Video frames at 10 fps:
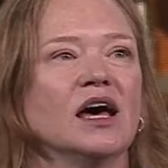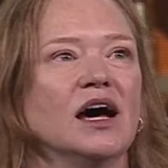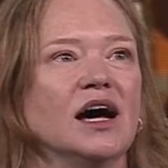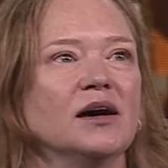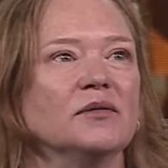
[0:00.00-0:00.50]

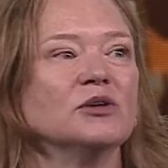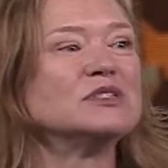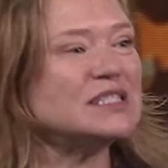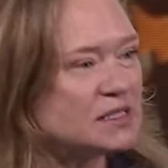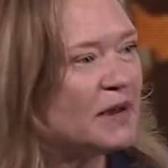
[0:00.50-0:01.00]
it
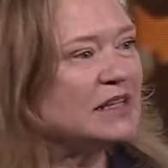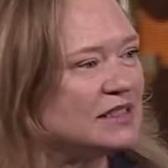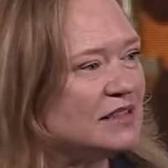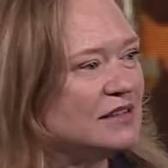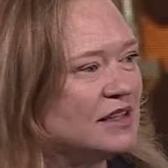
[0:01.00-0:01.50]
was
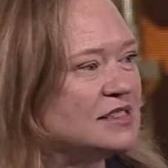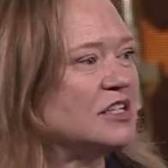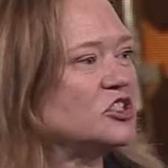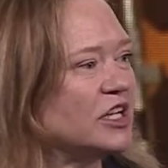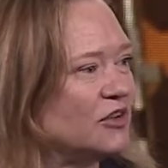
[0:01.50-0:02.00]
expected,
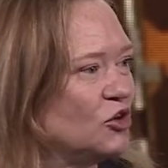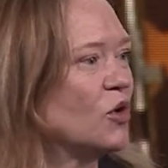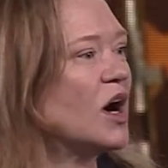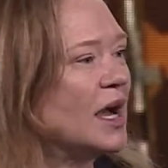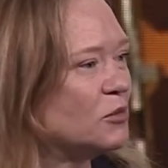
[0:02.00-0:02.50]
essentially, if you
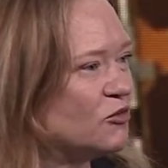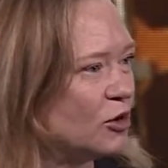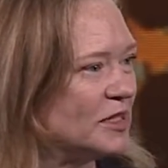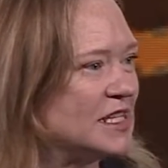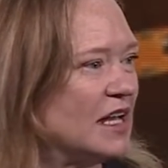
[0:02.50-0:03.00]
were a
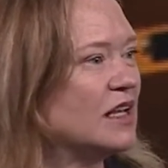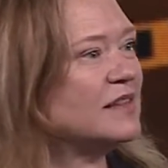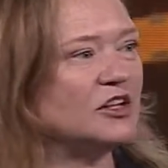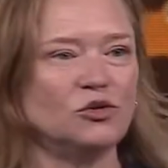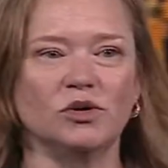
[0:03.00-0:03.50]
high-performing
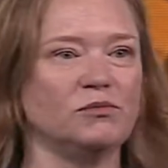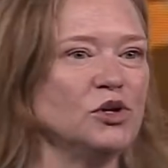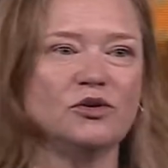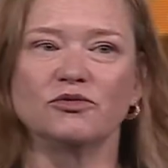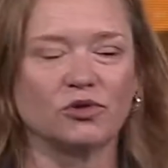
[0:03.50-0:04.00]
talent, that you would
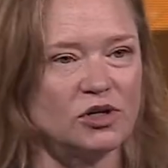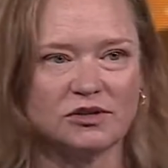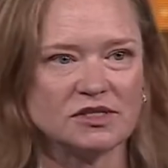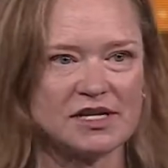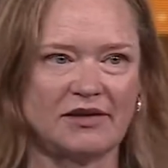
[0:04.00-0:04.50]
move
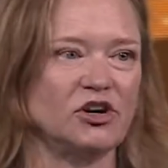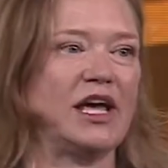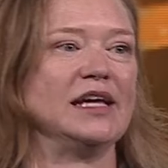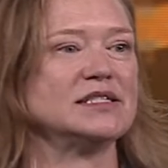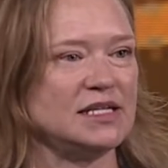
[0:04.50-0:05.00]
roles every
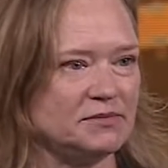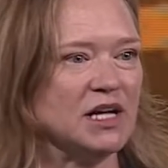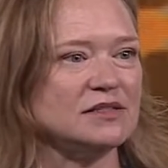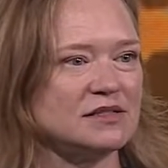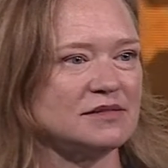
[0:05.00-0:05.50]
18
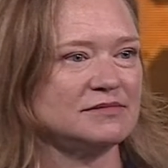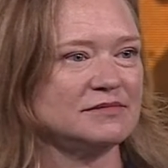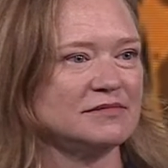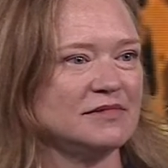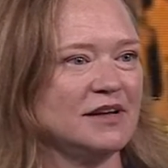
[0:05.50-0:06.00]
months.
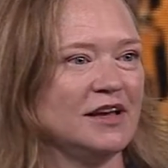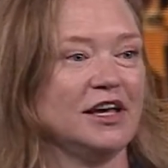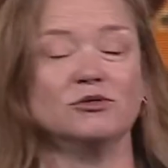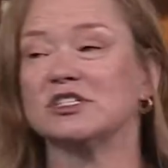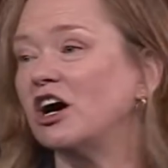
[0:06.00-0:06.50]

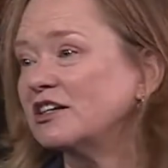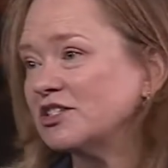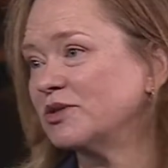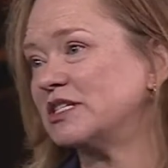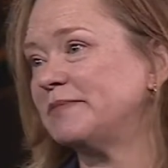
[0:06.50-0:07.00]
And it was
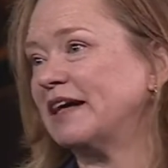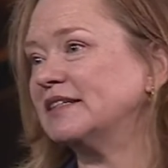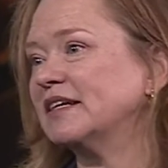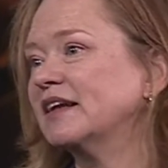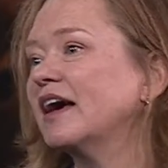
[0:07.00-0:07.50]
also
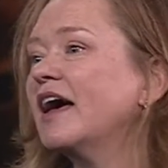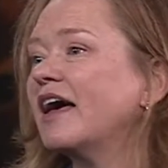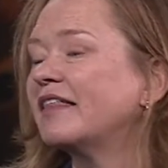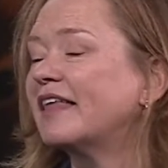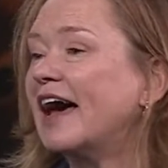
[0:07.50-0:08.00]
expected
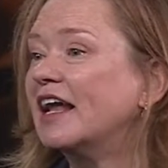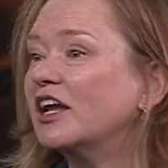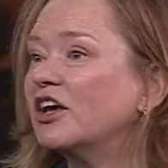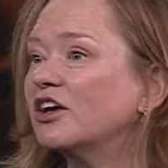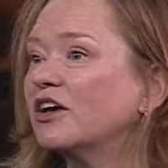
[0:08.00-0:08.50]
that
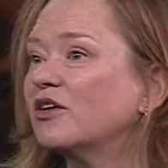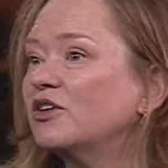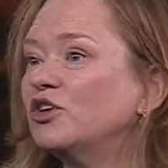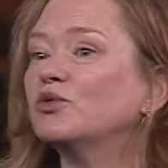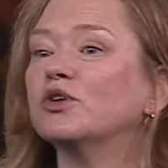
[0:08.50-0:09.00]

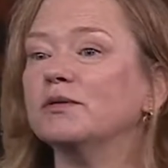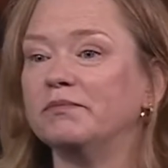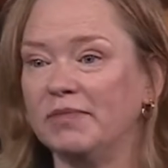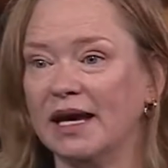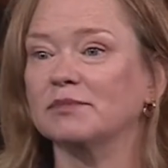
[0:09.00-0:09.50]
you
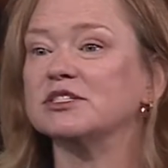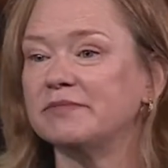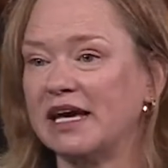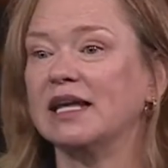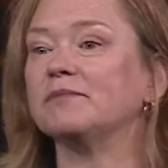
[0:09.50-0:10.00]
would be able to
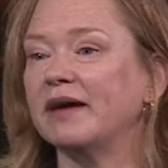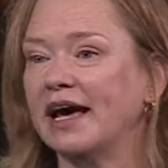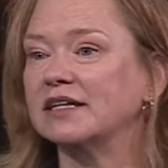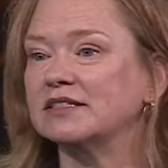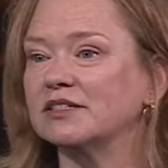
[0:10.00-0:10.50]
make an
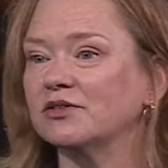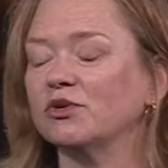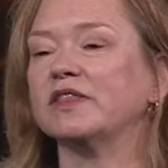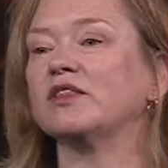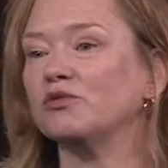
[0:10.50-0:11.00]
impact
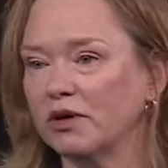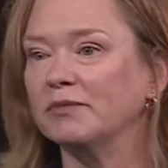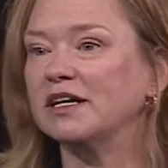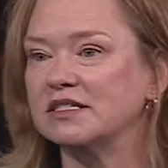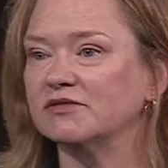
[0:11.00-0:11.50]
within 3
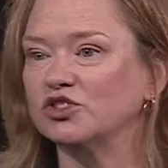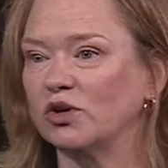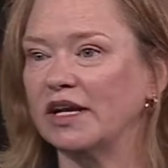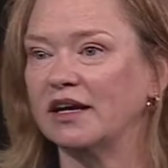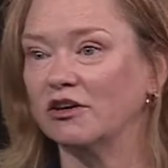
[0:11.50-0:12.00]
months of
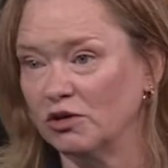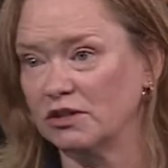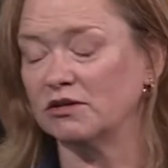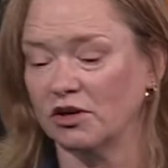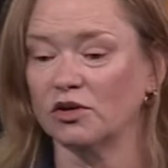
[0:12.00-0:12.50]
joining
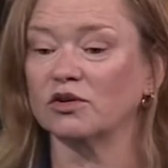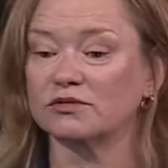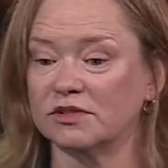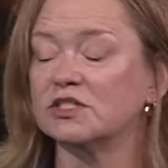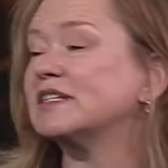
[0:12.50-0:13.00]

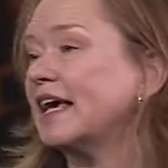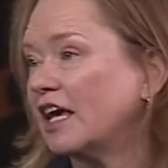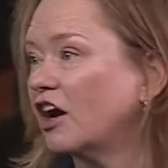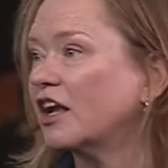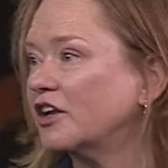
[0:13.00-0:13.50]
or
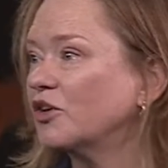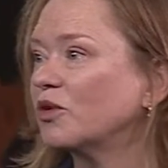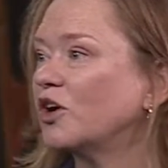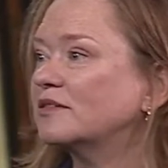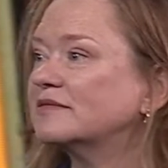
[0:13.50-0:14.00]
taking on a new
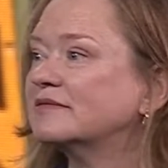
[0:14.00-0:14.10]
role.